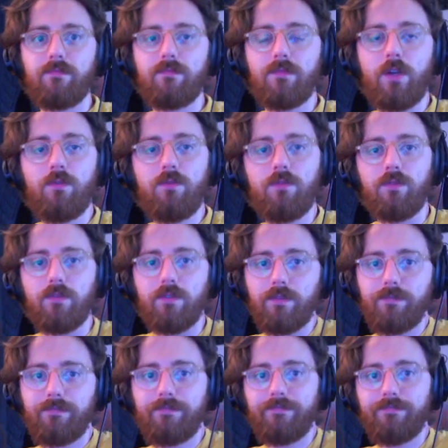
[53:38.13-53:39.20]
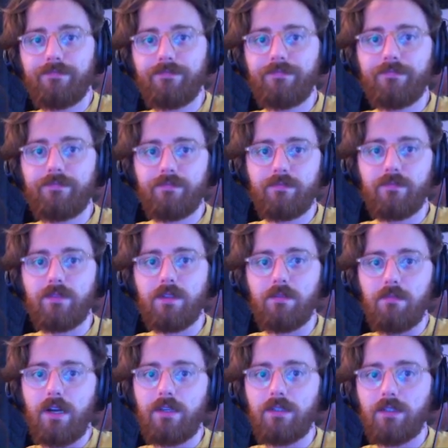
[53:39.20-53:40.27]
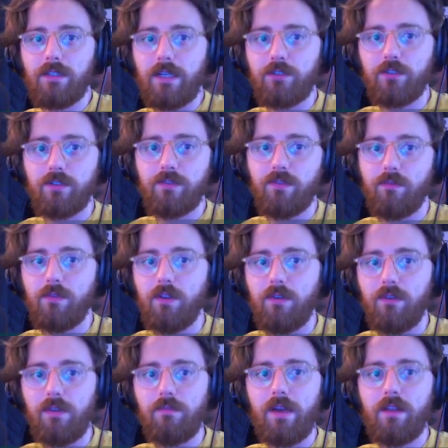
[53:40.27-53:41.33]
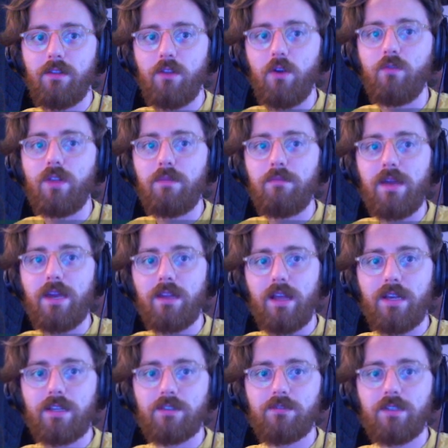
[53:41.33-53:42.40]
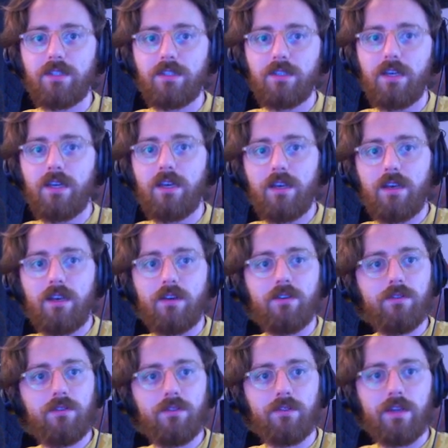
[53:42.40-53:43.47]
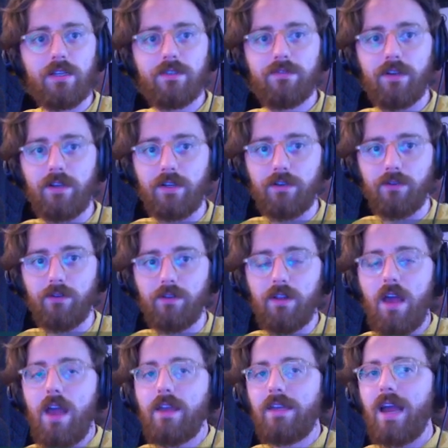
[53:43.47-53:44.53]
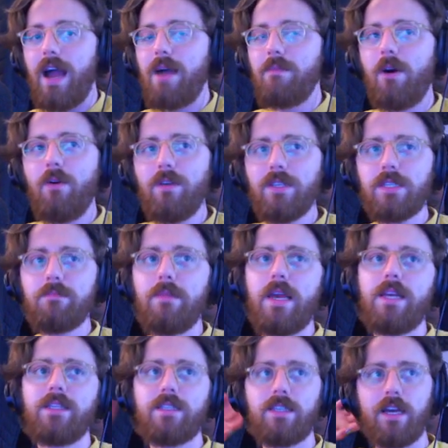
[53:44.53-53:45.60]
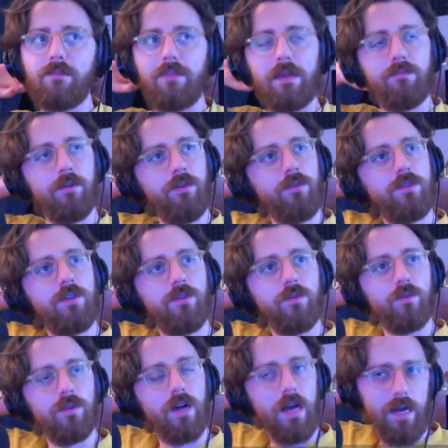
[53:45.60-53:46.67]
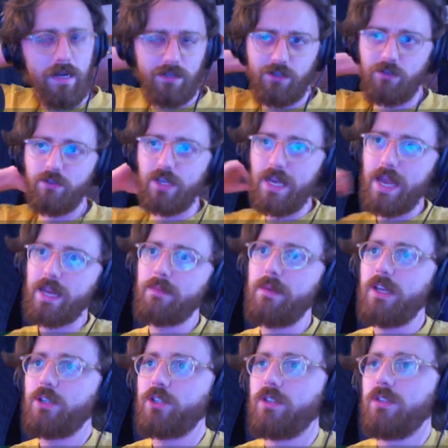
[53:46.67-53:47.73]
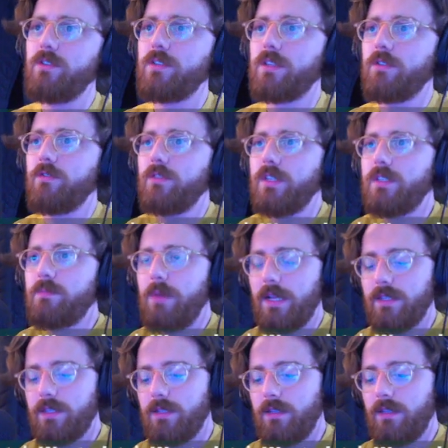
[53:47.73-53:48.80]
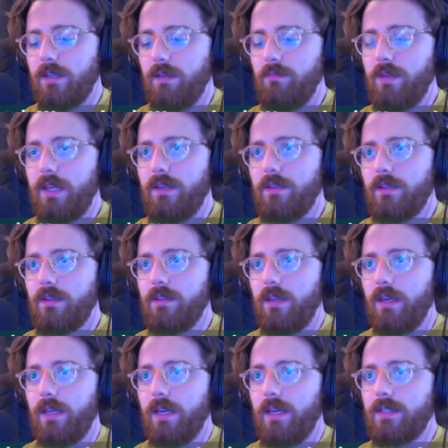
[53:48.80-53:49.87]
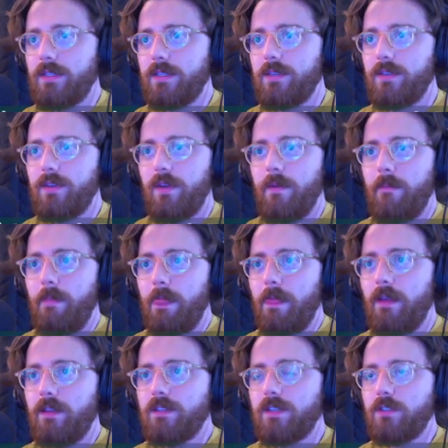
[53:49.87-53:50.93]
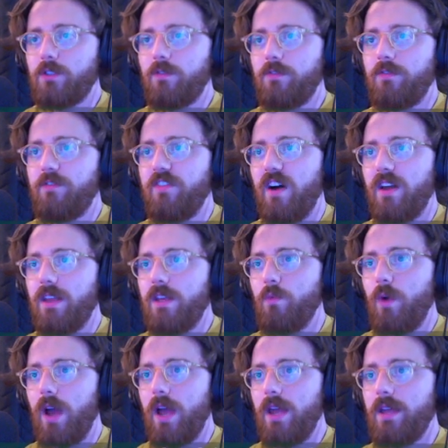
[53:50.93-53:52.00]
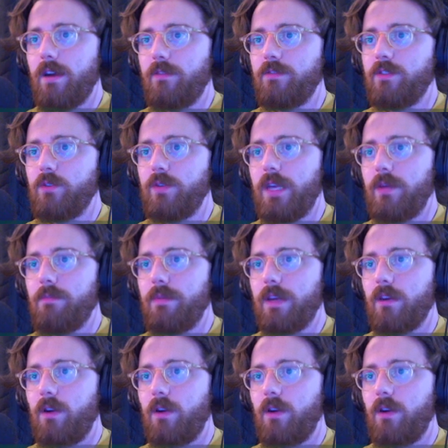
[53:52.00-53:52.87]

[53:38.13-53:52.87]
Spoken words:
Ooh. The Mind Electric from Lonely Man Lazarus. Ooh, that's very cool. Yeah, I'm always amazed at people who do 2D animation using grease pencil in Blender. Like, it's such a funny way of doing it, but